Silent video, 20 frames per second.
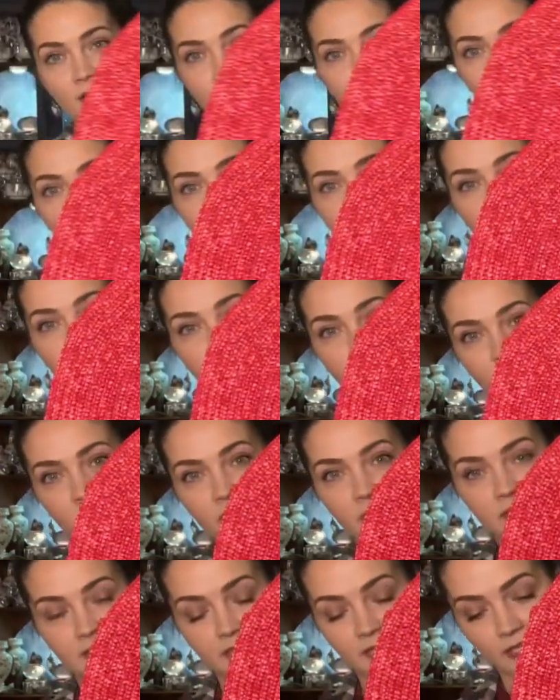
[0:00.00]
this is
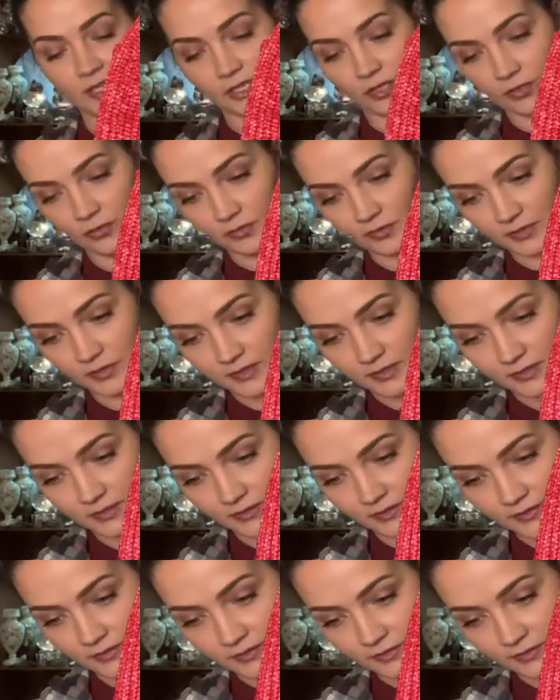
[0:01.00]
really cute.
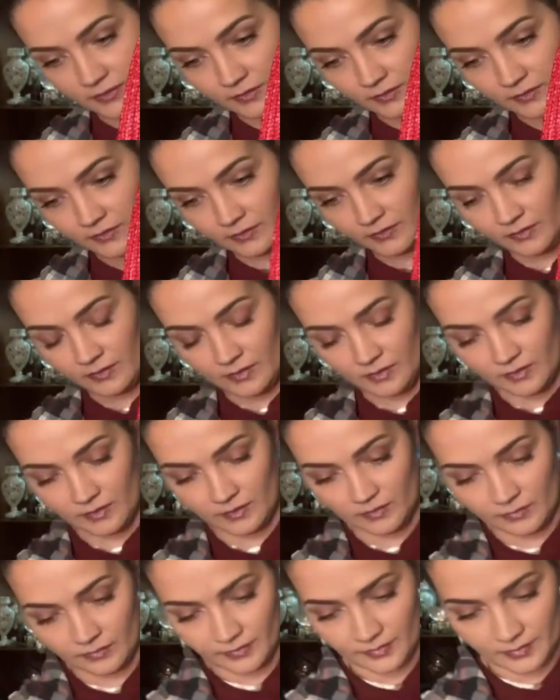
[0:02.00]

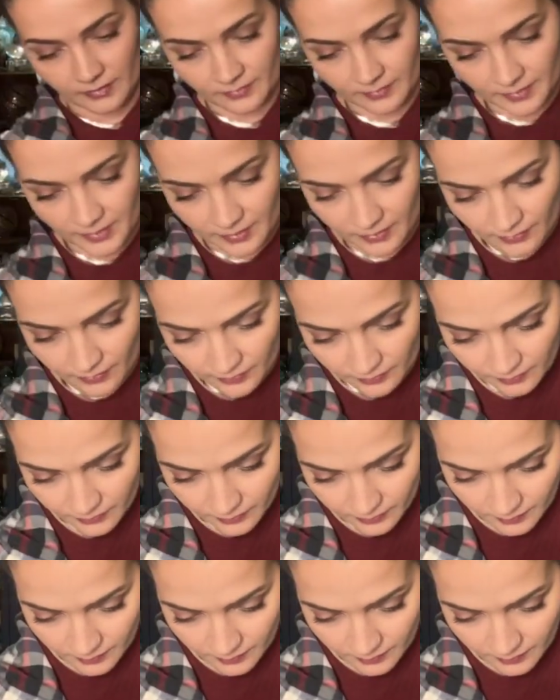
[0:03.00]
Oh, here we go.